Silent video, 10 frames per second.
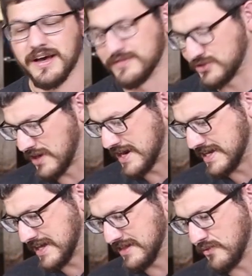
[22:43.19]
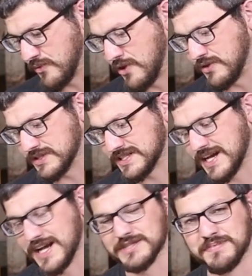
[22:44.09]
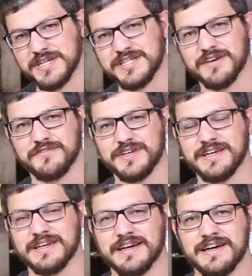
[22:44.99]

of trying to get the wrong size PTFE